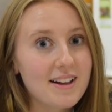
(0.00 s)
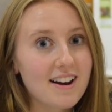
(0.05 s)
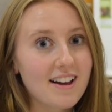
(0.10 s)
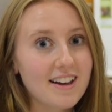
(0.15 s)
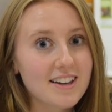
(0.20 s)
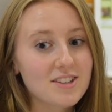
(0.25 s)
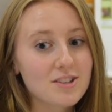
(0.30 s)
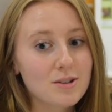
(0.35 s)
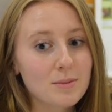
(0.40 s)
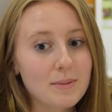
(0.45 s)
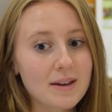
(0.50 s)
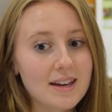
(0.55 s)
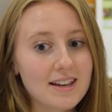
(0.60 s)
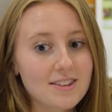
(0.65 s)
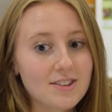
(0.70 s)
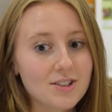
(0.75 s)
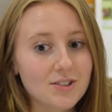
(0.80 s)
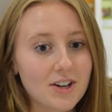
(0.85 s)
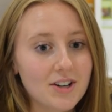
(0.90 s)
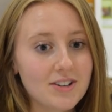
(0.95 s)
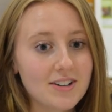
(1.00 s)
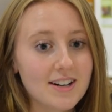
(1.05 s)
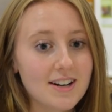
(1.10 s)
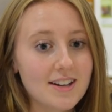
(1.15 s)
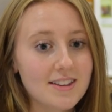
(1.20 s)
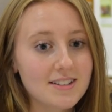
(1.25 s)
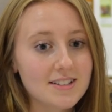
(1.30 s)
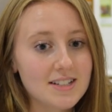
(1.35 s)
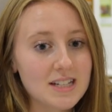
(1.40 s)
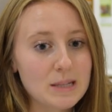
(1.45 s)
like you're being thrown in
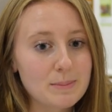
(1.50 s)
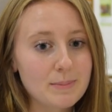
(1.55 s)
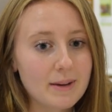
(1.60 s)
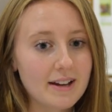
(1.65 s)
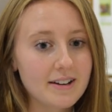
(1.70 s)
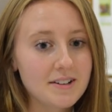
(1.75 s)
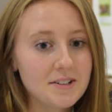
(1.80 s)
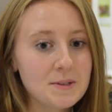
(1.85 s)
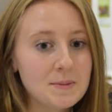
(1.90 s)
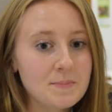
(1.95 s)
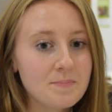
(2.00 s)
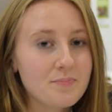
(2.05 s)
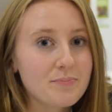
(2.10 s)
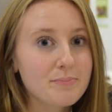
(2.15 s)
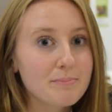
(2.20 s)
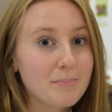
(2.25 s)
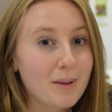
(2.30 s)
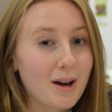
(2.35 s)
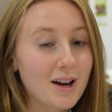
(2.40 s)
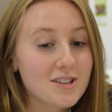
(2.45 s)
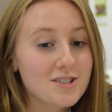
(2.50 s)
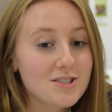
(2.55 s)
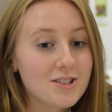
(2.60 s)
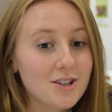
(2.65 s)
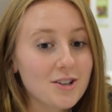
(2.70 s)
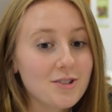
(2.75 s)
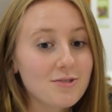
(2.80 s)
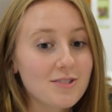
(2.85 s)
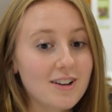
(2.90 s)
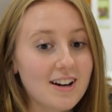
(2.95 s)
at the deep end. But I
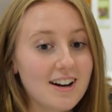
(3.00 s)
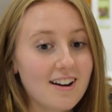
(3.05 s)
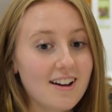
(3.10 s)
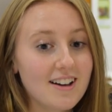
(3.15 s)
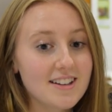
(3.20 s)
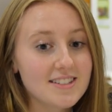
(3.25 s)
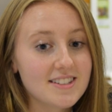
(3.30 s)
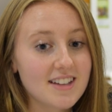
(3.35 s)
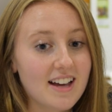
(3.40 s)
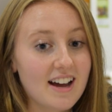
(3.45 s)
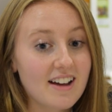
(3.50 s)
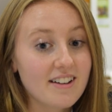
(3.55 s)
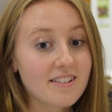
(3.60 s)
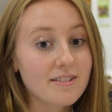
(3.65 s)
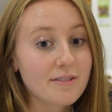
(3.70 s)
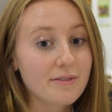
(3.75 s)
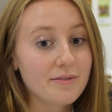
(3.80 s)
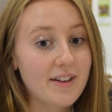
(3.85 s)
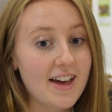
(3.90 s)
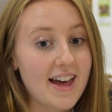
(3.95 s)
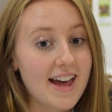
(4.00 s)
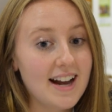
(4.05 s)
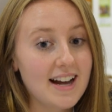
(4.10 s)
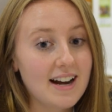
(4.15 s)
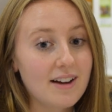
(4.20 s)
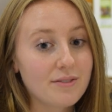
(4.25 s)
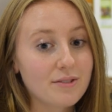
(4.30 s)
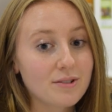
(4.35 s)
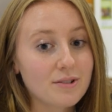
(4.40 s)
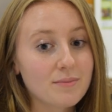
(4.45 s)
soon realised that, for A
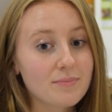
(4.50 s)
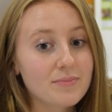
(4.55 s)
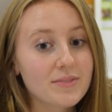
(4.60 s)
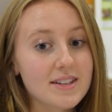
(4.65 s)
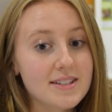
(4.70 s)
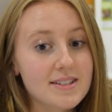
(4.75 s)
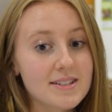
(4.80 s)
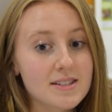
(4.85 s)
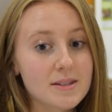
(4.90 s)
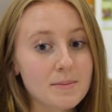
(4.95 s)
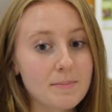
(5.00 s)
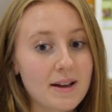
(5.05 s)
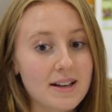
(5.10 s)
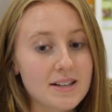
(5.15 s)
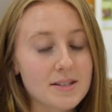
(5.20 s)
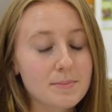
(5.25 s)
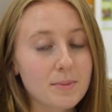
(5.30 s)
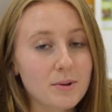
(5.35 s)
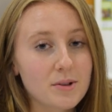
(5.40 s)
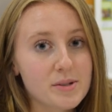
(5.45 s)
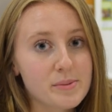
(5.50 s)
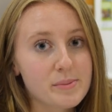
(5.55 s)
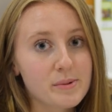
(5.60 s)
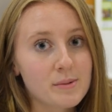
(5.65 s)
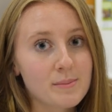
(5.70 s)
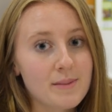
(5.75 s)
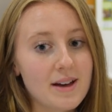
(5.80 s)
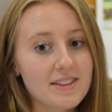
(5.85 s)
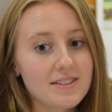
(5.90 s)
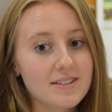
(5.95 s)
level, this is the best
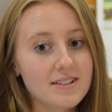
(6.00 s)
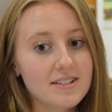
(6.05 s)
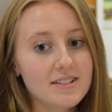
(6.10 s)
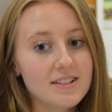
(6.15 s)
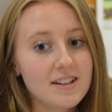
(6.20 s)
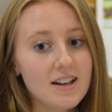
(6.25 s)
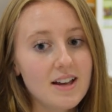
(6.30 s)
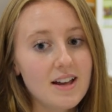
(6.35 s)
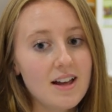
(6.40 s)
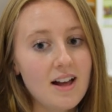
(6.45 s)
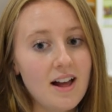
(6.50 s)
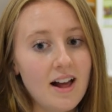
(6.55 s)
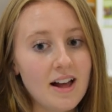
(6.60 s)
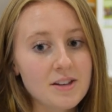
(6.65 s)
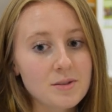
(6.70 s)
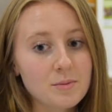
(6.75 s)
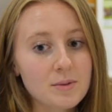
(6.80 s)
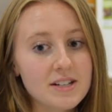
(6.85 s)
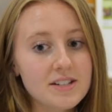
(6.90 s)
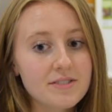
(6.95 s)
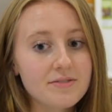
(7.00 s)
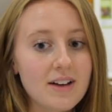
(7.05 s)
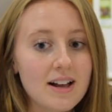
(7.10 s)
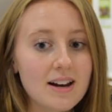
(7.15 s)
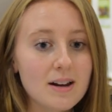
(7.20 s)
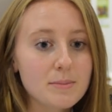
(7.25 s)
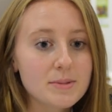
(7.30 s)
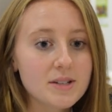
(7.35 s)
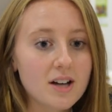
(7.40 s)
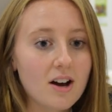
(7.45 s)
possible method as we
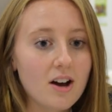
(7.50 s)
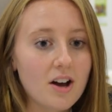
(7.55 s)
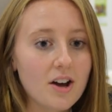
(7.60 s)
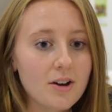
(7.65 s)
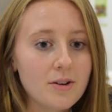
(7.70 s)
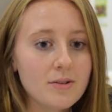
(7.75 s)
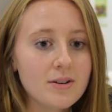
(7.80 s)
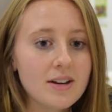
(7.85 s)
developed our own